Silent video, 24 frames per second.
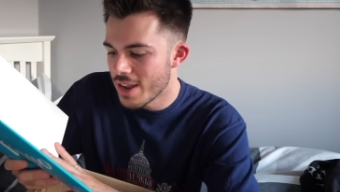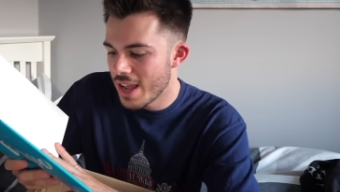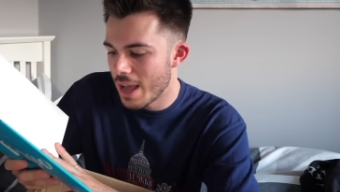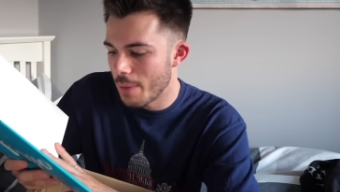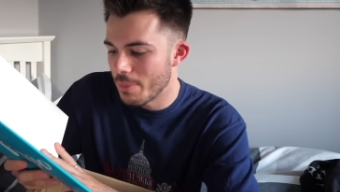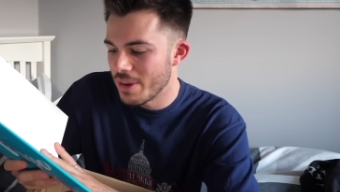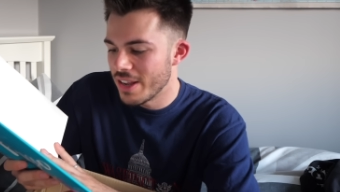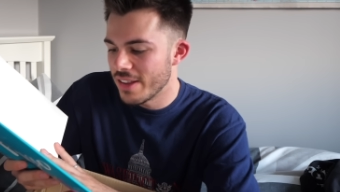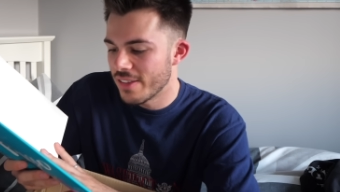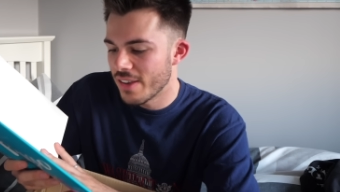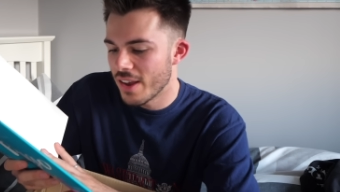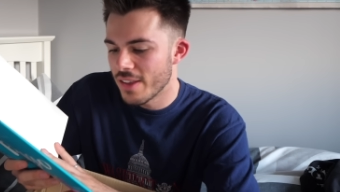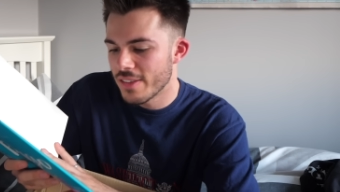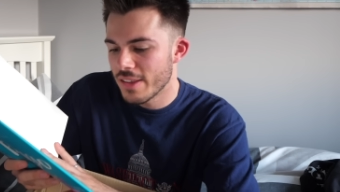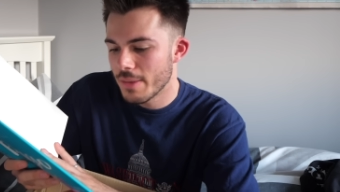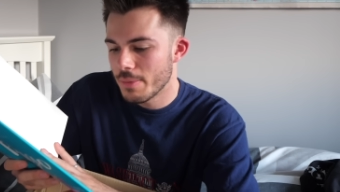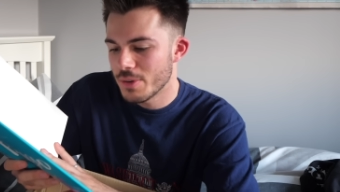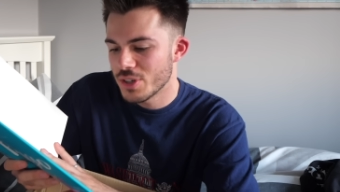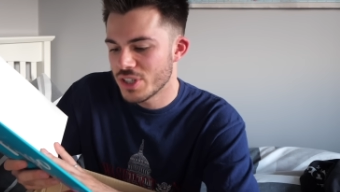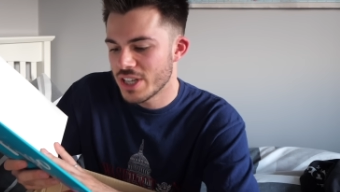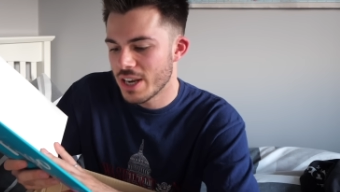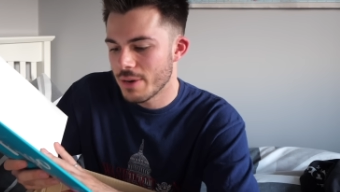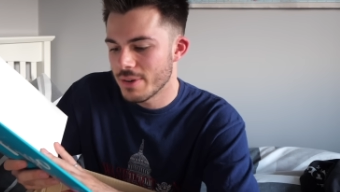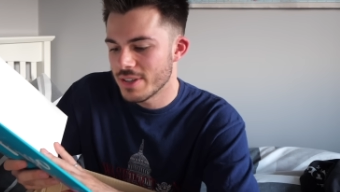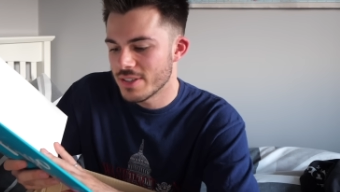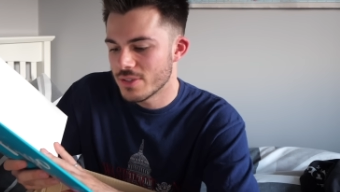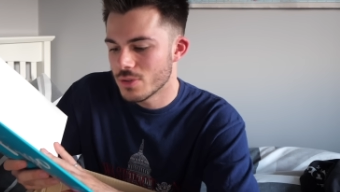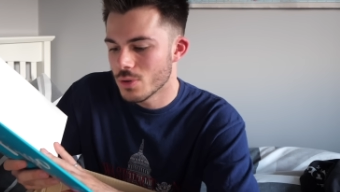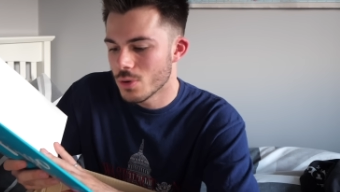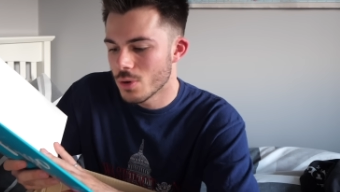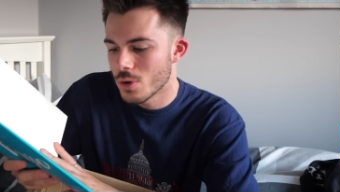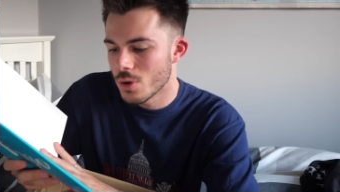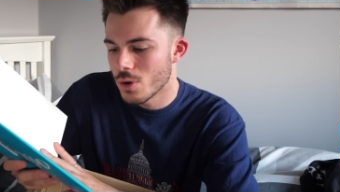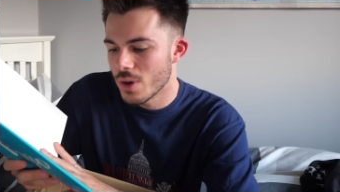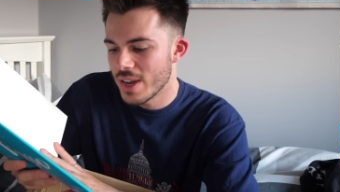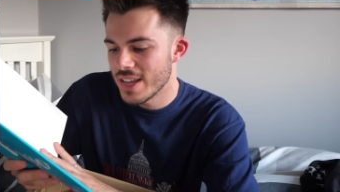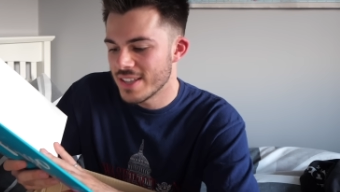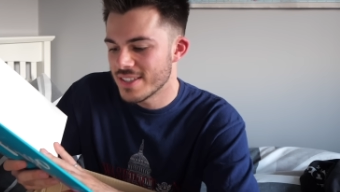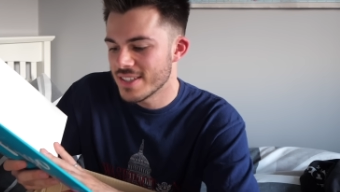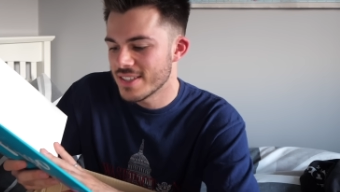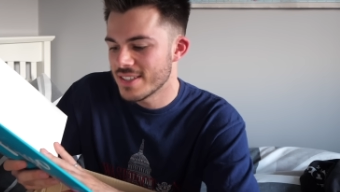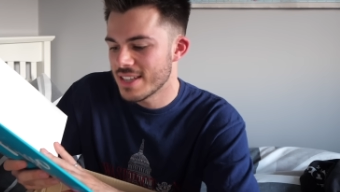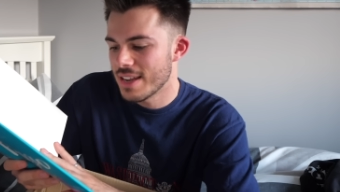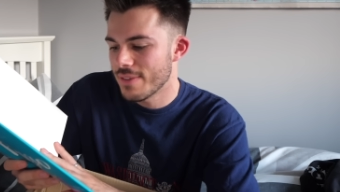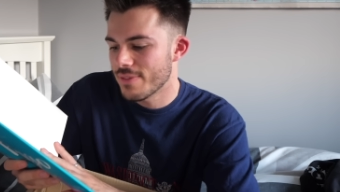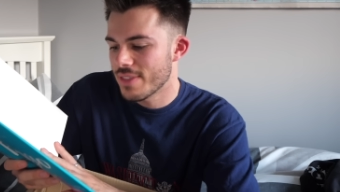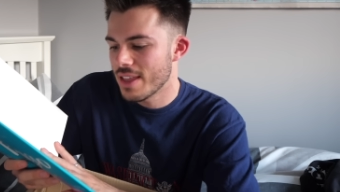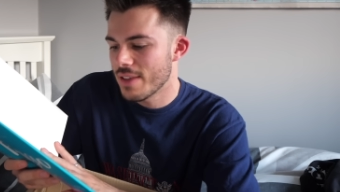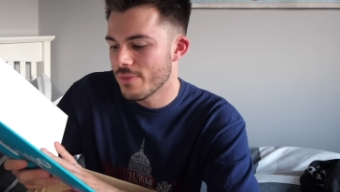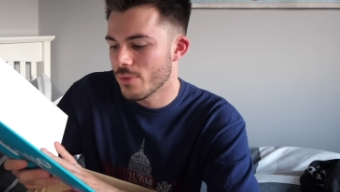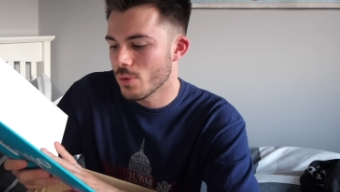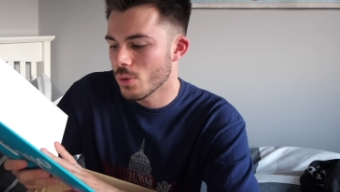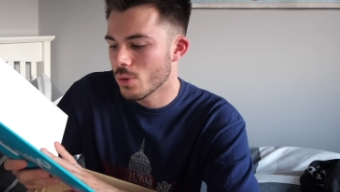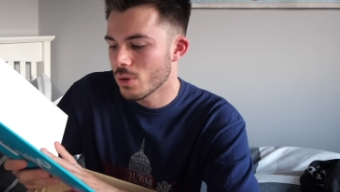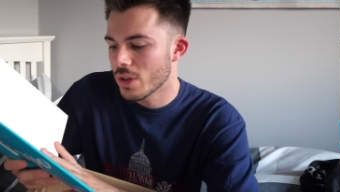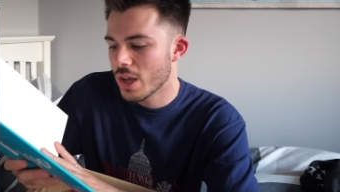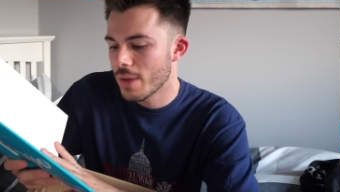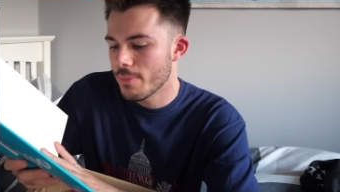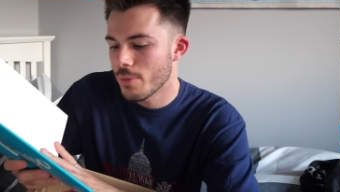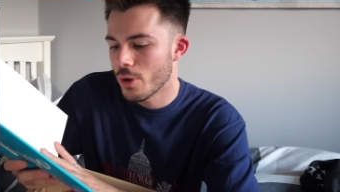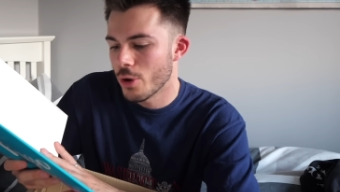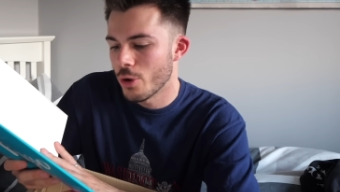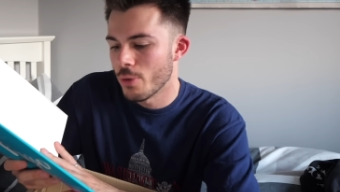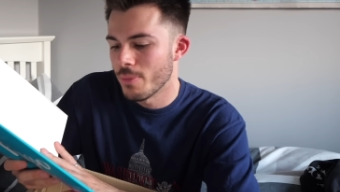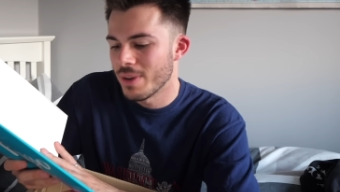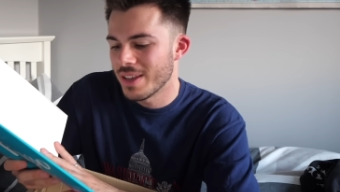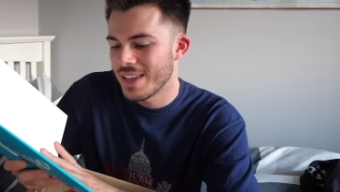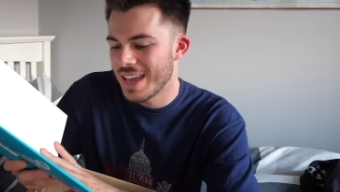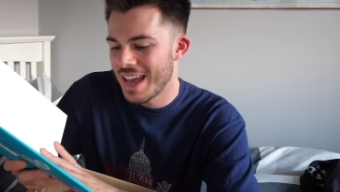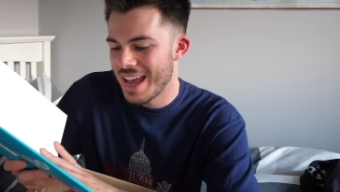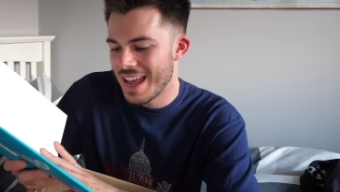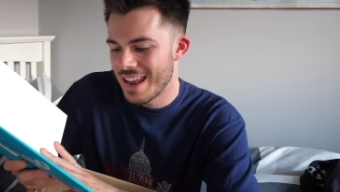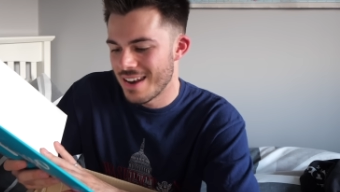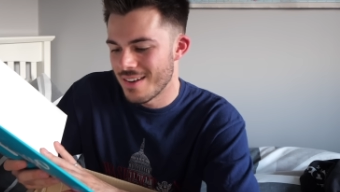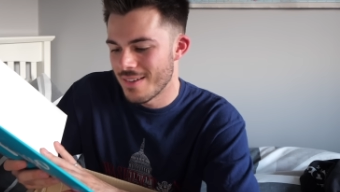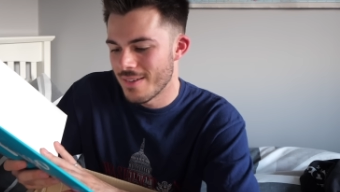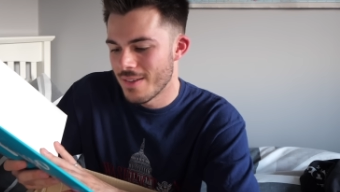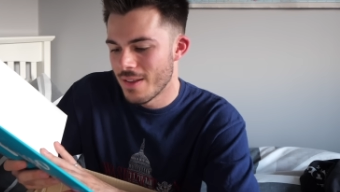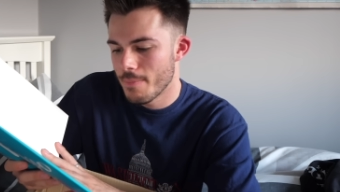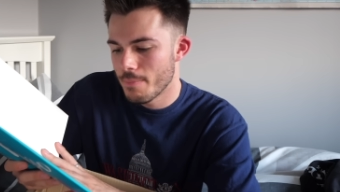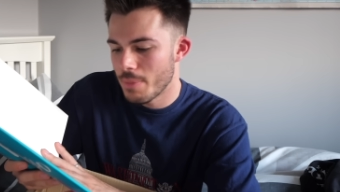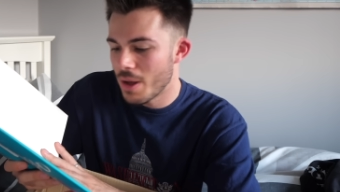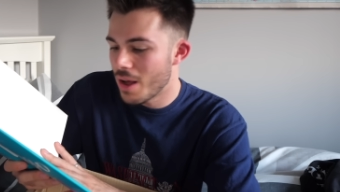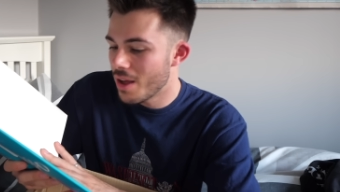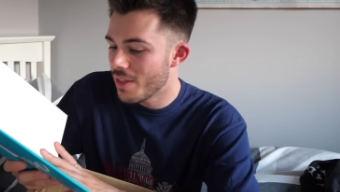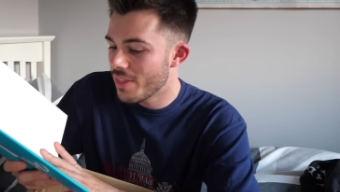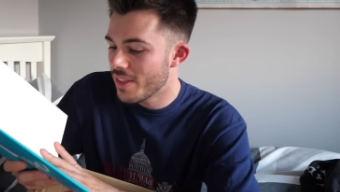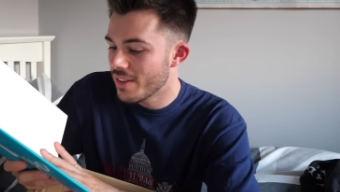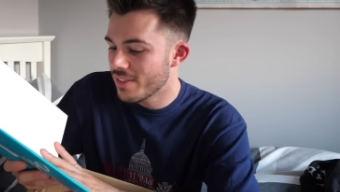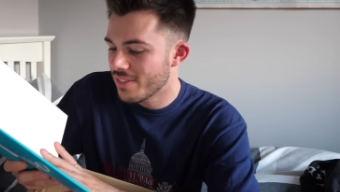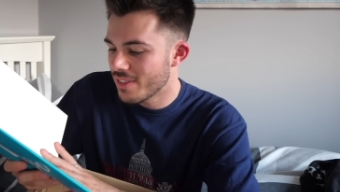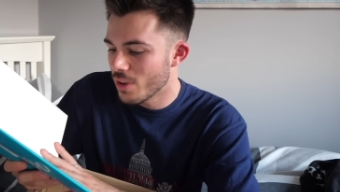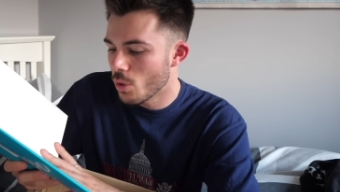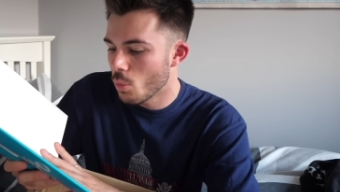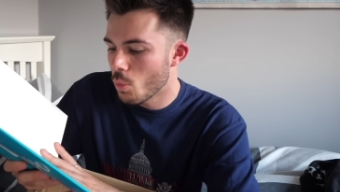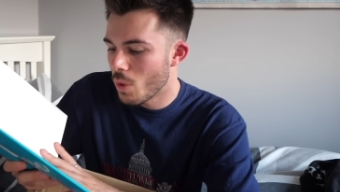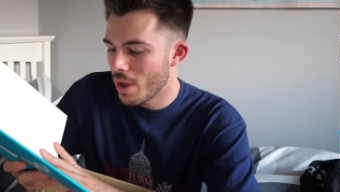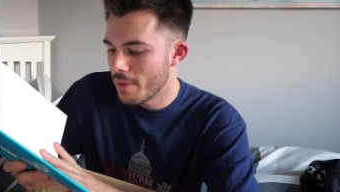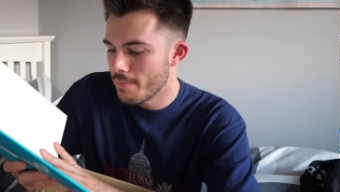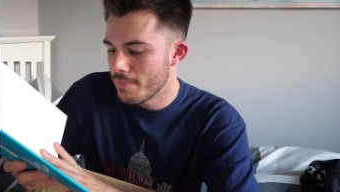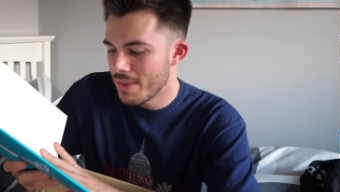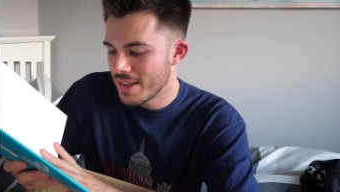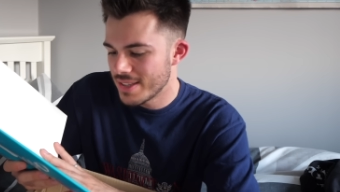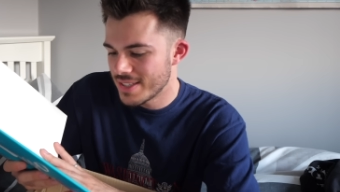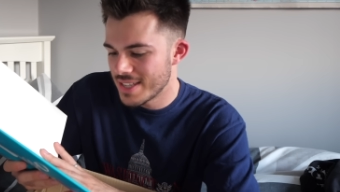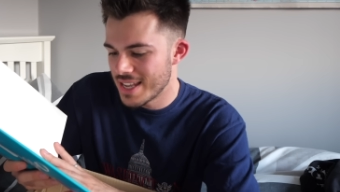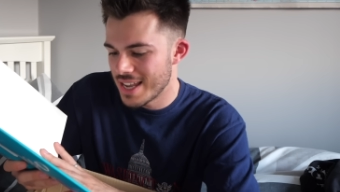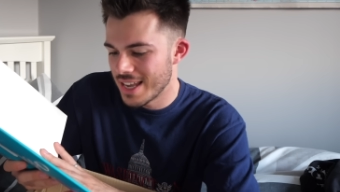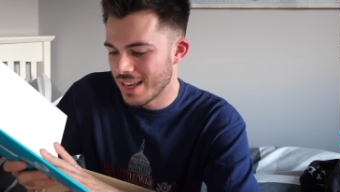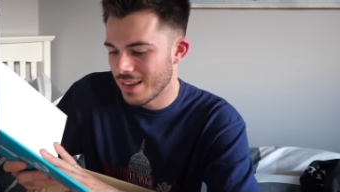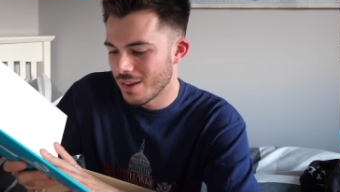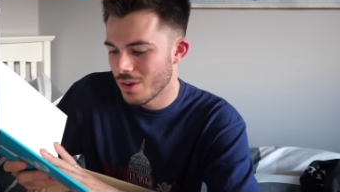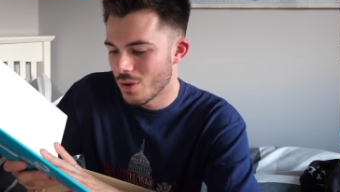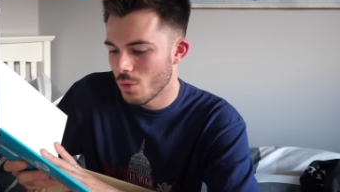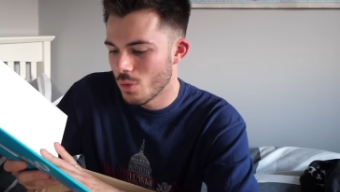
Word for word: and when he turns up at Sherry's door, it's as if they've all come home again. But there's still one missing.